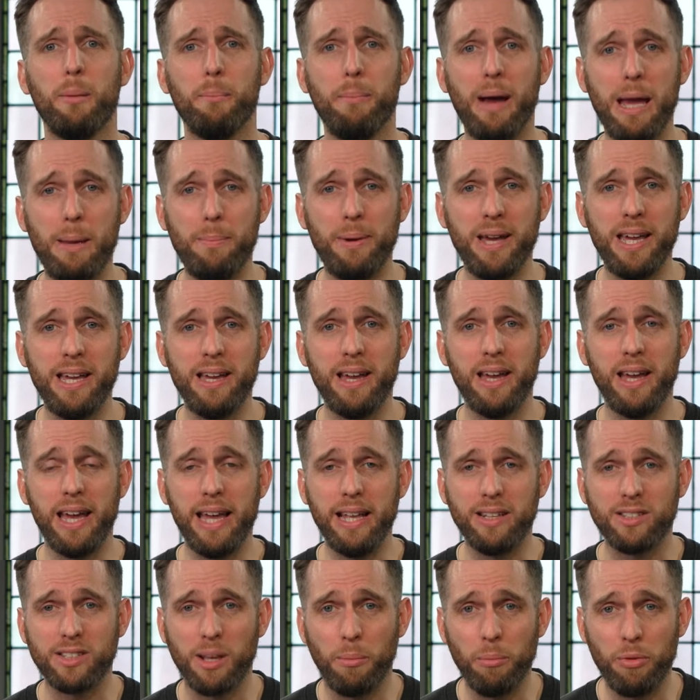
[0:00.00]
Maybe
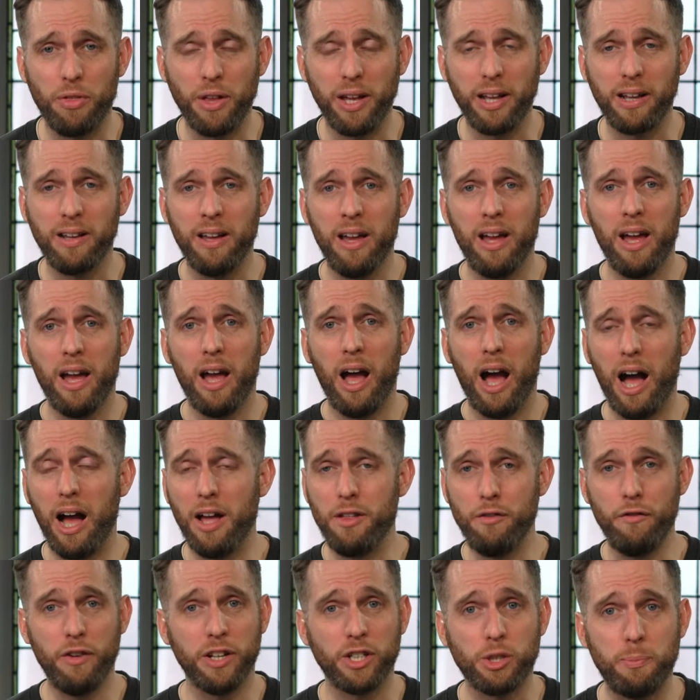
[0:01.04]
it's something
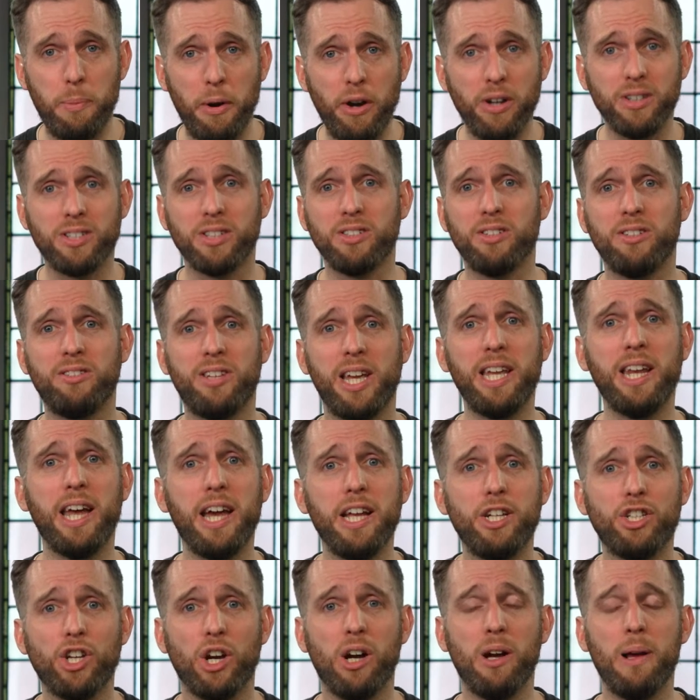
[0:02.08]
you've experienced as a
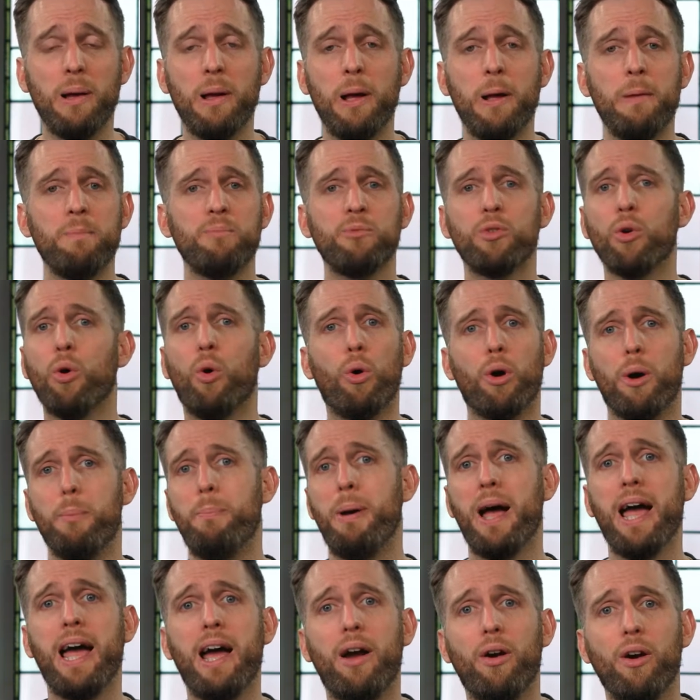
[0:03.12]
teenager or a
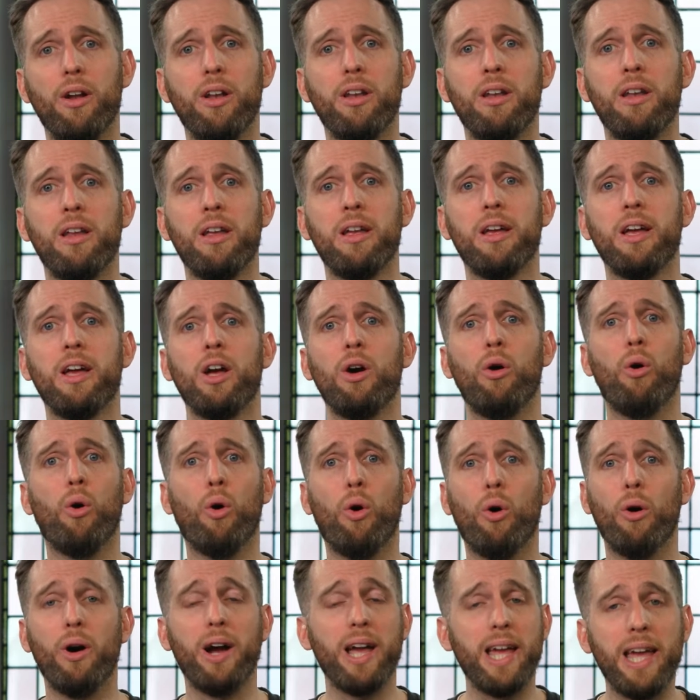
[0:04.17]
parent
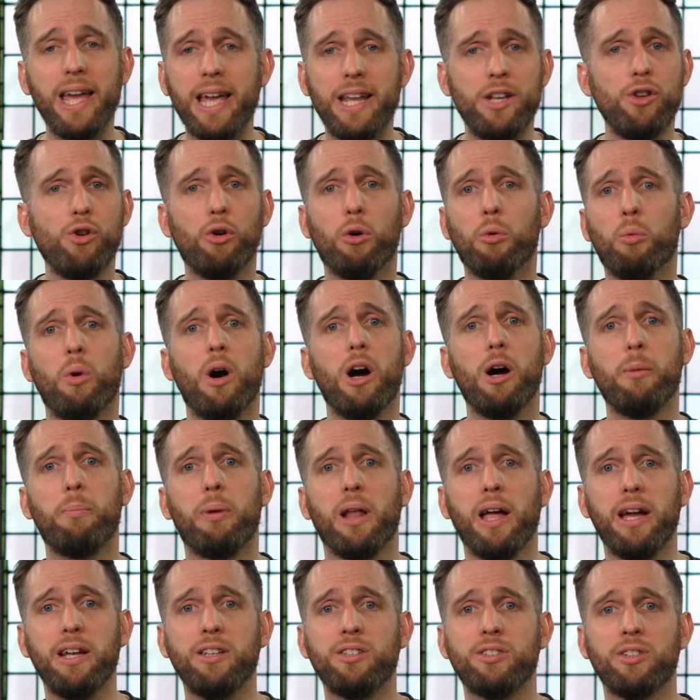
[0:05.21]
or in your
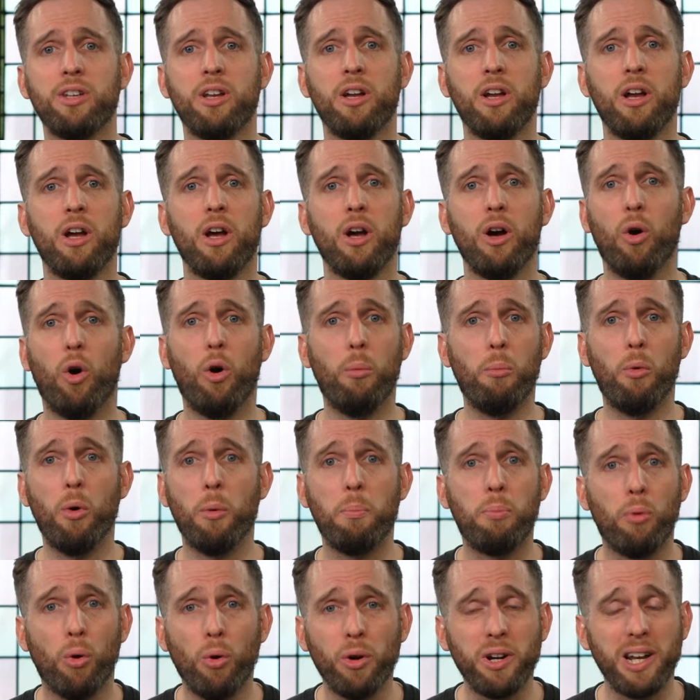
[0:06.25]
workplace, or
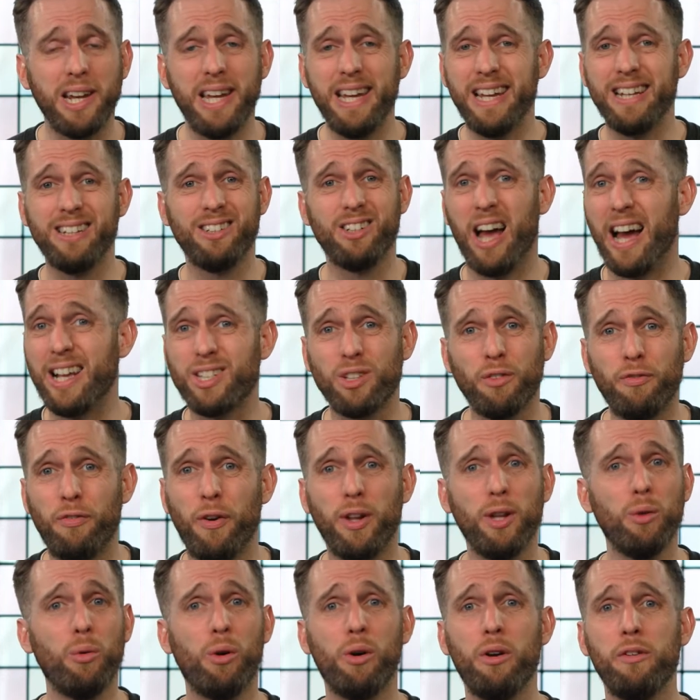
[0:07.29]
more broadly, as a
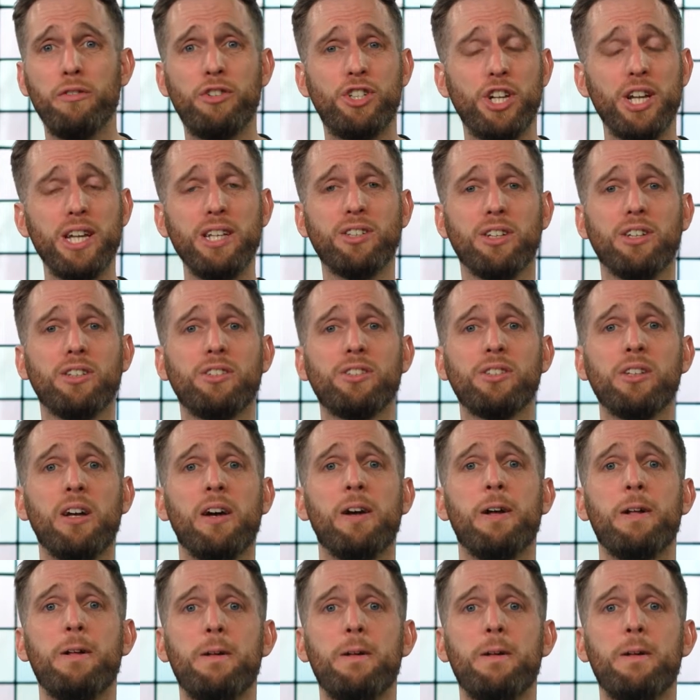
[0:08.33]
follower of Jesus.